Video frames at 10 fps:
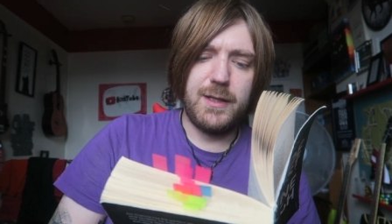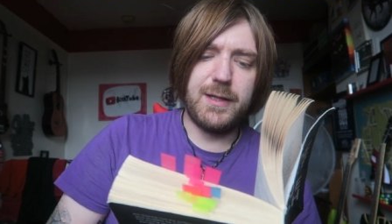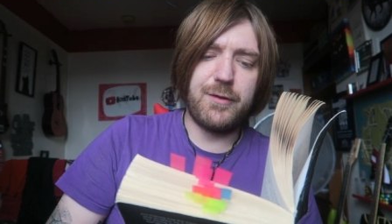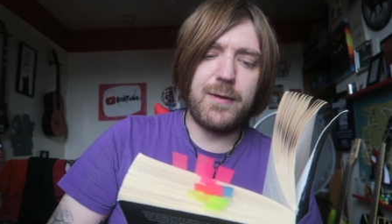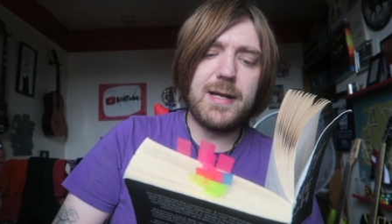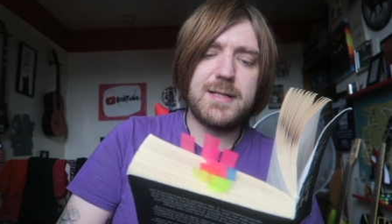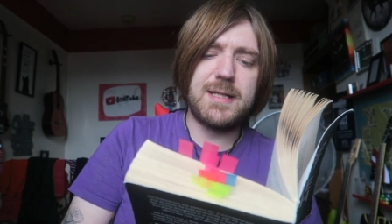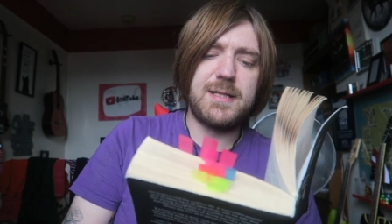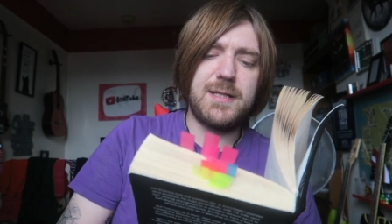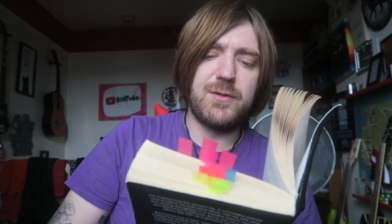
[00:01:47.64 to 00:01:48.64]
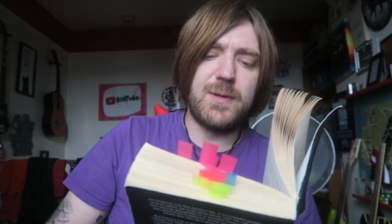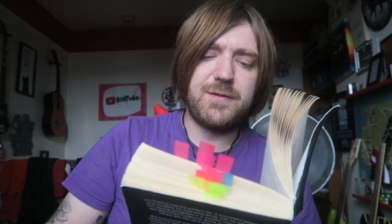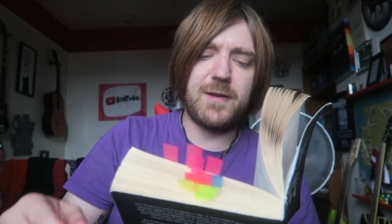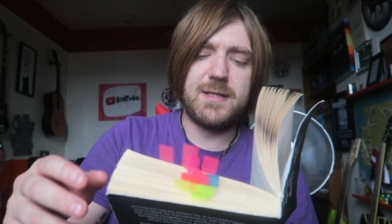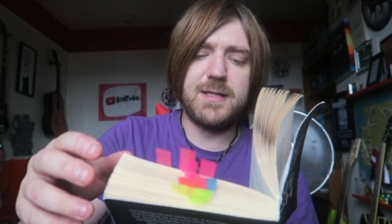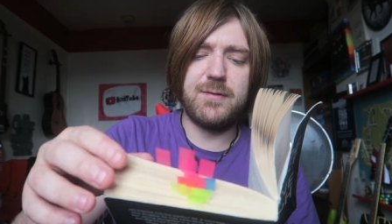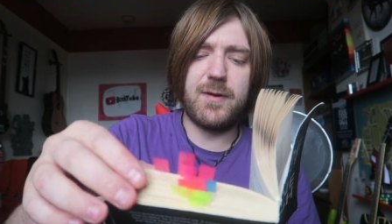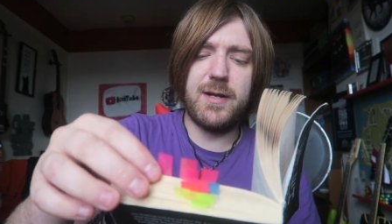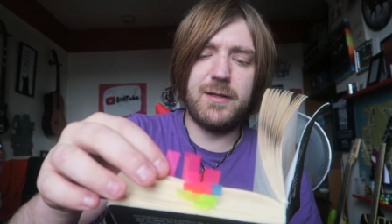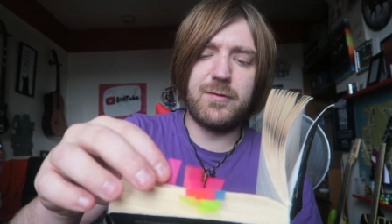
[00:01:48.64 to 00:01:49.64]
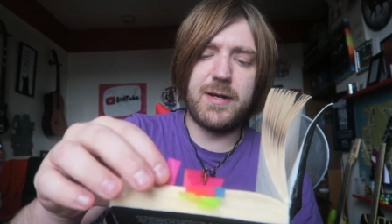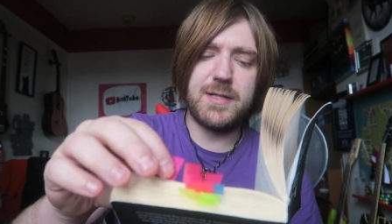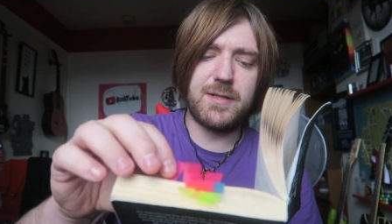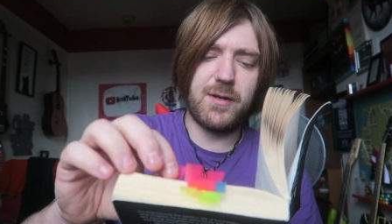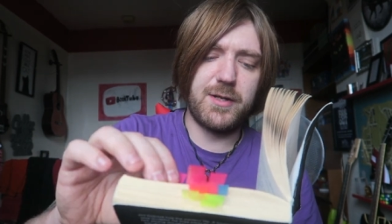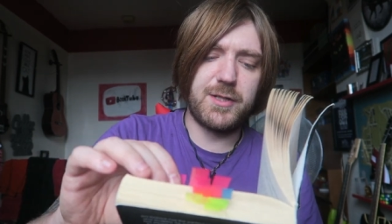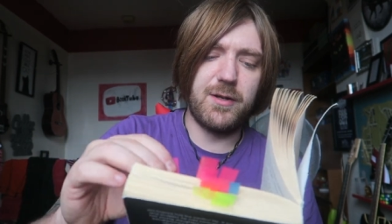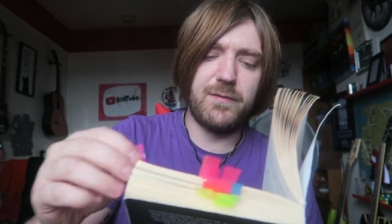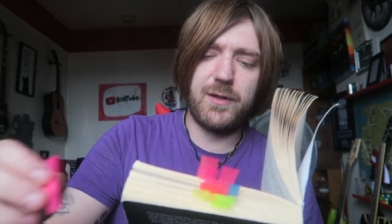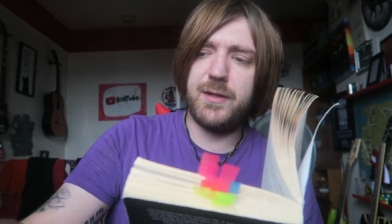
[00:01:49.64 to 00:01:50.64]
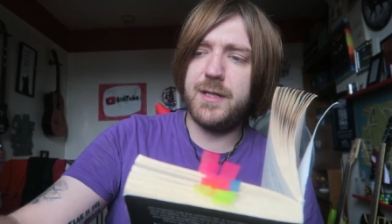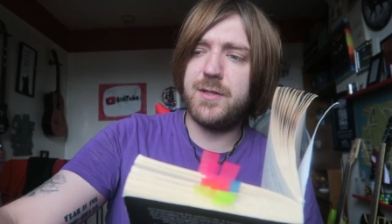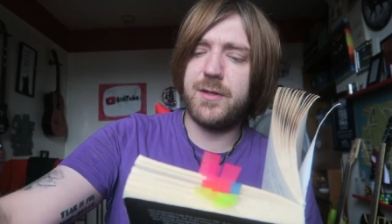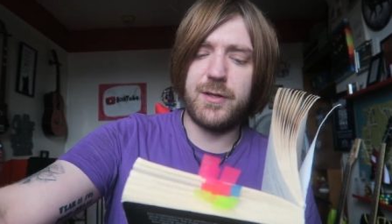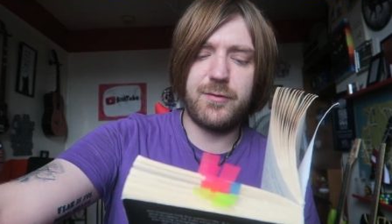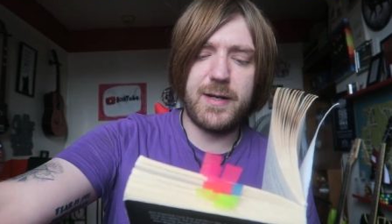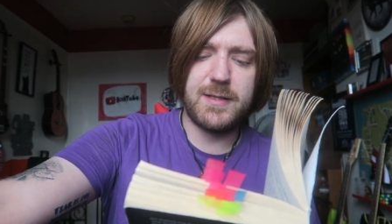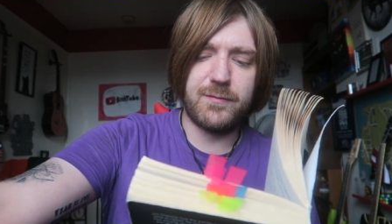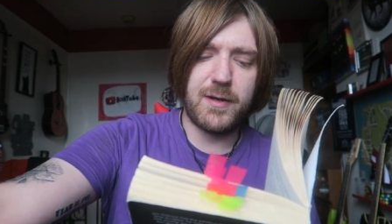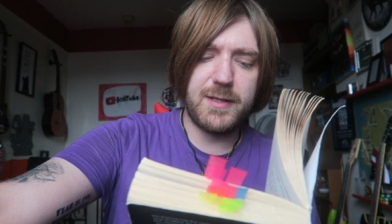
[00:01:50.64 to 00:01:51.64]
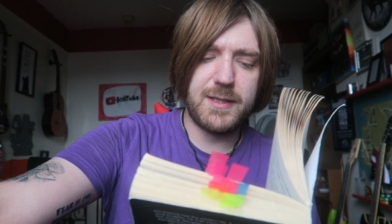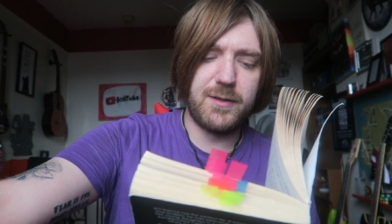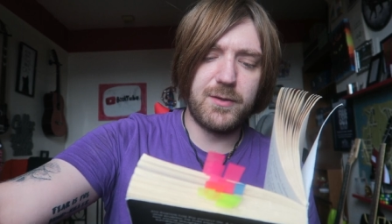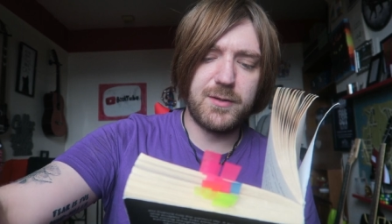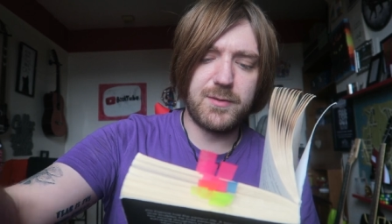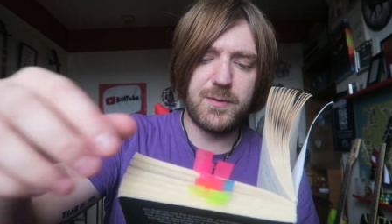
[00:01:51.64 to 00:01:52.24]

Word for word: And Greg says he's always fancied writing the great Scottish novel and that he took a creative writing course